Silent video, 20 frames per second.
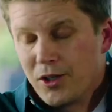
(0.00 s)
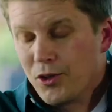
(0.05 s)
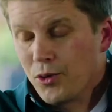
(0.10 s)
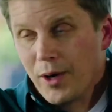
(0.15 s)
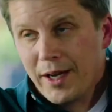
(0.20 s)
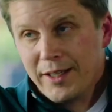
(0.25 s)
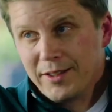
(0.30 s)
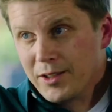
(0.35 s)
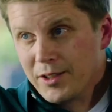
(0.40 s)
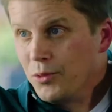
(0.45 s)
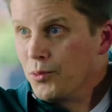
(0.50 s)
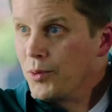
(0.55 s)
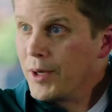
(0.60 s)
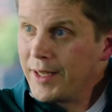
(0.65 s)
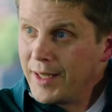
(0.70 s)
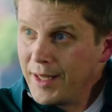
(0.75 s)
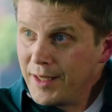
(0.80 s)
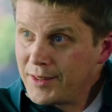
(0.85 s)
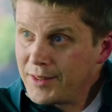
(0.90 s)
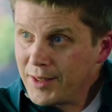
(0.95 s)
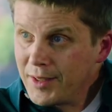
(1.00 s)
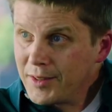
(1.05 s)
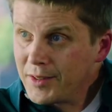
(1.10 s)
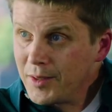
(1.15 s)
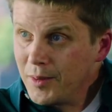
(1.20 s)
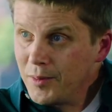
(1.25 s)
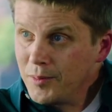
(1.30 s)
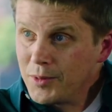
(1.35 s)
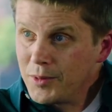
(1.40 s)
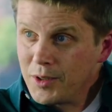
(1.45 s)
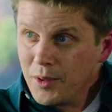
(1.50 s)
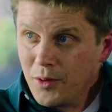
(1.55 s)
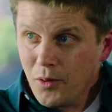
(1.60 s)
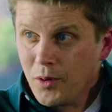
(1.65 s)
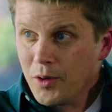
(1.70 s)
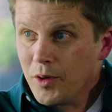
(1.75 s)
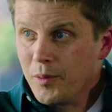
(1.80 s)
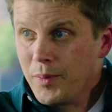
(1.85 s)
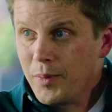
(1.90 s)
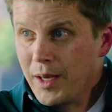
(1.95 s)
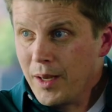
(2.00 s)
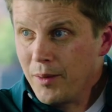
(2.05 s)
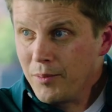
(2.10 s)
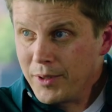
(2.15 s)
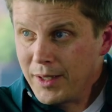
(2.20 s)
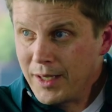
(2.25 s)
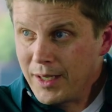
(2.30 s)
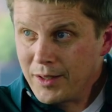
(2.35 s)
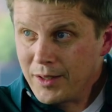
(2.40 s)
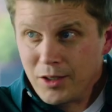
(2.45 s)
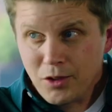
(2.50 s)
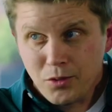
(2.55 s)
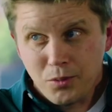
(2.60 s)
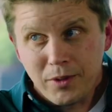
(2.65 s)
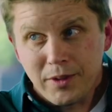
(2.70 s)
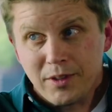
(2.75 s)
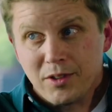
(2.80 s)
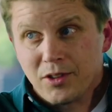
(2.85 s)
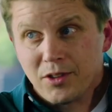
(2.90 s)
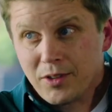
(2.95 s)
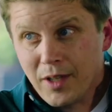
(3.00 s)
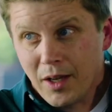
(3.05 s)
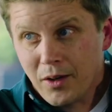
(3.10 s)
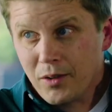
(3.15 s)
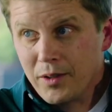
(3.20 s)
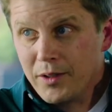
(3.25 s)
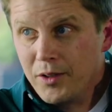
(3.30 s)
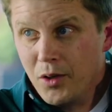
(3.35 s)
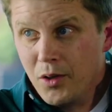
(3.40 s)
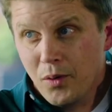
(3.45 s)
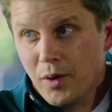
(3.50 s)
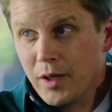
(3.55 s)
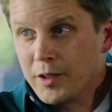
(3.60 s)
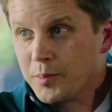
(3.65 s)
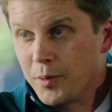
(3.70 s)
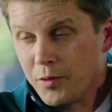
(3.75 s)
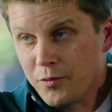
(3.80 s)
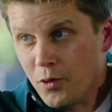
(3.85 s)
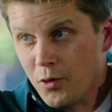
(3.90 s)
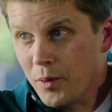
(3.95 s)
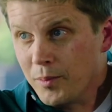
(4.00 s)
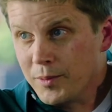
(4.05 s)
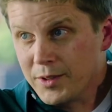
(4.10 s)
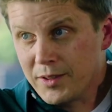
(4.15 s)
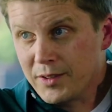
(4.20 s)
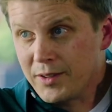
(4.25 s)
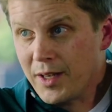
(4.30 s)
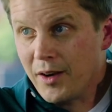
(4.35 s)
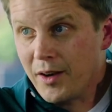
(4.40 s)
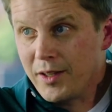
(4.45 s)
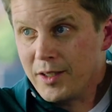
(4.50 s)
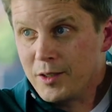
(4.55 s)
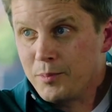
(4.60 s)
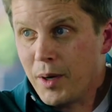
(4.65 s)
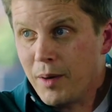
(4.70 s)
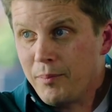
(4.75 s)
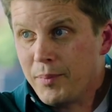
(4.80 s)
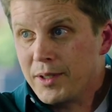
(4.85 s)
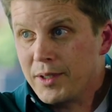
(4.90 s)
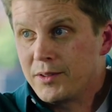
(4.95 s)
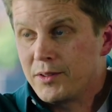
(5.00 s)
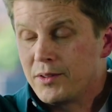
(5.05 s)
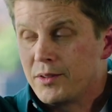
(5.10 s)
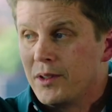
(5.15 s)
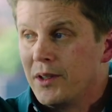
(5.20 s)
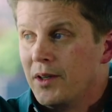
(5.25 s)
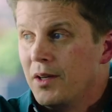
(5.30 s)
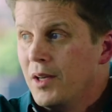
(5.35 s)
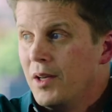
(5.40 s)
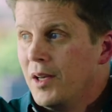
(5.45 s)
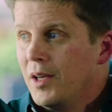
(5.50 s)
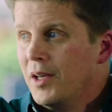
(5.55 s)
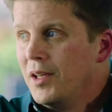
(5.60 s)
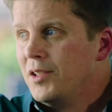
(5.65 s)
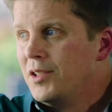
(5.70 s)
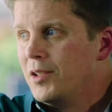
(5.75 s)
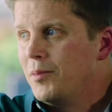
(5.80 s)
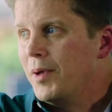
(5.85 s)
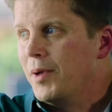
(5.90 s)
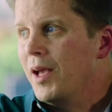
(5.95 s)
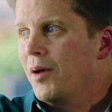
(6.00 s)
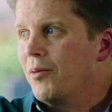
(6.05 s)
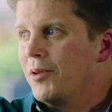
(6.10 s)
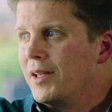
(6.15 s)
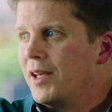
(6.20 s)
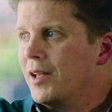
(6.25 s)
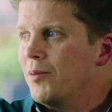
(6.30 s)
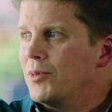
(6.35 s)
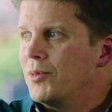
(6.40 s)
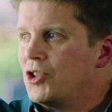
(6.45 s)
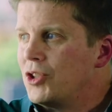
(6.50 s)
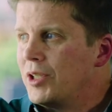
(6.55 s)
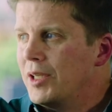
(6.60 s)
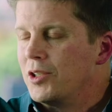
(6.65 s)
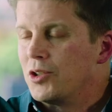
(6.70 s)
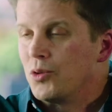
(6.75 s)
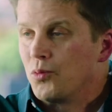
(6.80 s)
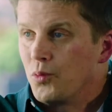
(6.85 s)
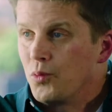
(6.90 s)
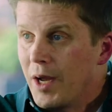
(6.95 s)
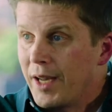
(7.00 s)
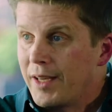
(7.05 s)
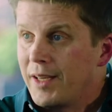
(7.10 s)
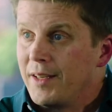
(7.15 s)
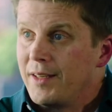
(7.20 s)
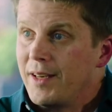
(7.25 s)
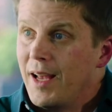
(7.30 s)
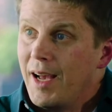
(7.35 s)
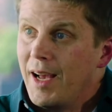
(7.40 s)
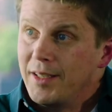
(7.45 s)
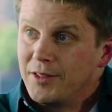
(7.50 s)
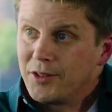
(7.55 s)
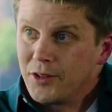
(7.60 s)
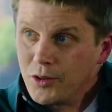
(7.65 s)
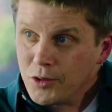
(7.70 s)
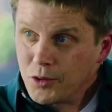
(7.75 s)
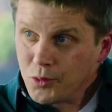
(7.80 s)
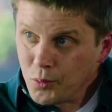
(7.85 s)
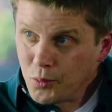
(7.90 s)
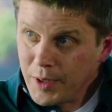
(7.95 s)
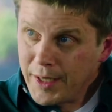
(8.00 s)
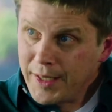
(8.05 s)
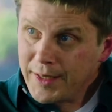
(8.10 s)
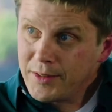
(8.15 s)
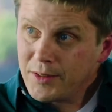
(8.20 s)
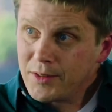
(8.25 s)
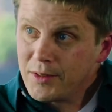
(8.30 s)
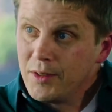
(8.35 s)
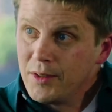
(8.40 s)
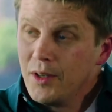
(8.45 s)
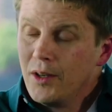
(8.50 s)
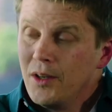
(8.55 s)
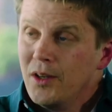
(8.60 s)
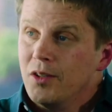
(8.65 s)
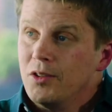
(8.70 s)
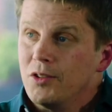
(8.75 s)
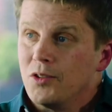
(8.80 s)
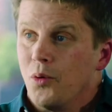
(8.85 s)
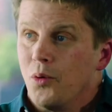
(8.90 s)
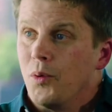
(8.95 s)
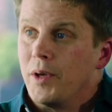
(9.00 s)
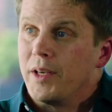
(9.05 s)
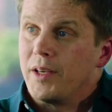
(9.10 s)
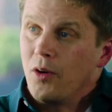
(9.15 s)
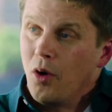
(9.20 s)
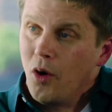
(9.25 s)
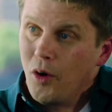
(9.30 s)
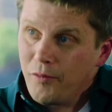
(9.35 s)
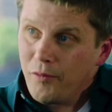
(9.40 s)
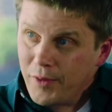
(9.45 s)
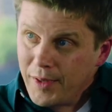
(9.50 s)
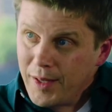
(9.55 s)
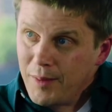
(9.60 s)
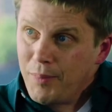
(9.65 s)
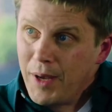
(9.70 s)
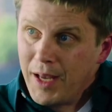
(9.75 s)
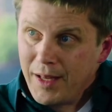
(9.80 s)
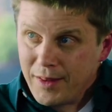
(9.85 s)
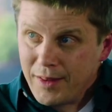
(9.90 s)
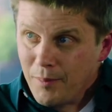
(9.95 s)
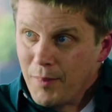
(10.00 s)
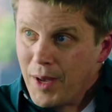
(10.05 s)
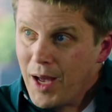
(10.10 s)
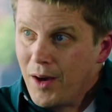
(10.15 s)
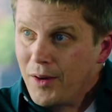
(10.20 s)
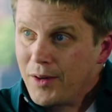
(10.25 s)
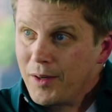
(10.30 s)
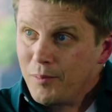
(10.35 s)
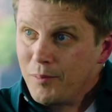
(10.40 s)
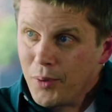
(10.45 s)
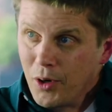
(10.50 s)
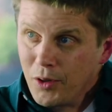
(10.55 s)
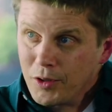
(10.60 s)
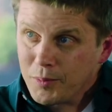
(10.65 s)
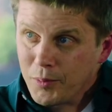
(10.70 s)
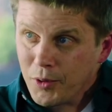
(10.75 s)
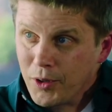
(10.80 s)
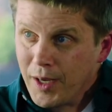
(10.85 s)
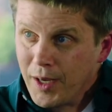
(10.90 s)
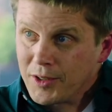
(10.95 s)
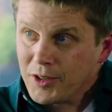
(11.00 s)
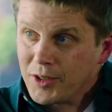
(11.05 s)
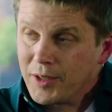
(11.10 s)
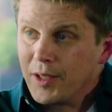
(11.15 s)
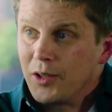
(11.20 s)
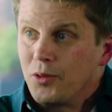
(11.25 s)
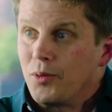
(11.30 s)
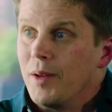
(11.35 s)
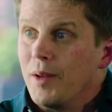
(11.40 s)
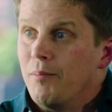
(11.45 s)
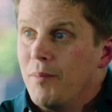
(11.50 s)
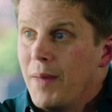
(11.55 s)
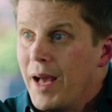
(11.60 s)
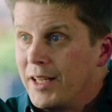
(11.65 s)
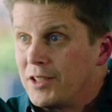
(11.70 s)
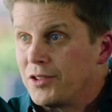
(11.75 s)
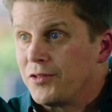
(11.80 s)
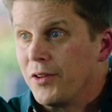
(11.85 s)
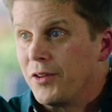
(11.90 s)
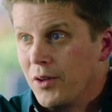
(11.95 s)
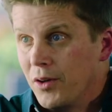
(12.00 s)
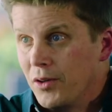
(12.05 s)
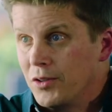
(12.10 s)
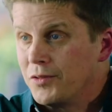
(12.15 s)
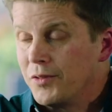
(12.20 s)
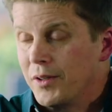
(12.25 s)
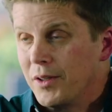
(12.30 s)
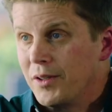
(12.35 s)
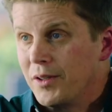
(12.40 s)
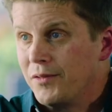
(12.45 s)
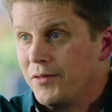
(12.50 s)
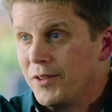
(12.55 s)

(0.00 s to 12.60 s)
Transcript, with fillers: crazy rigging systems in order to be able to get these really subtle and nuanced performances out of these puppets, to be able to get a machine to recognize those rigs mm-hmm. so we can hopefully paint them out in post production and create mattes for those very